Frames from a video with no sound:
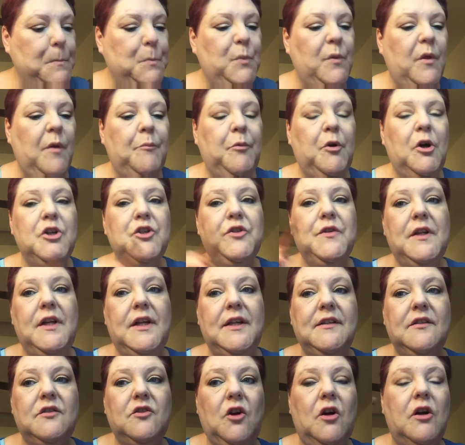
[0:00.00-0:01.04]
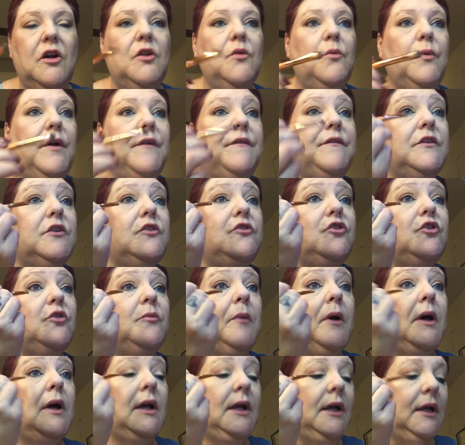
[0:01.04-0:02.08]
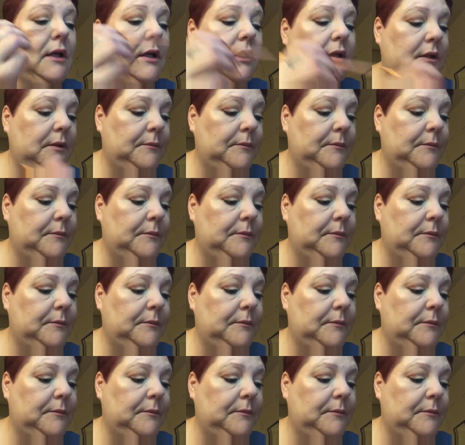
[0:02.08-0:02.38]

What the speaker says: the brush that I started with to do my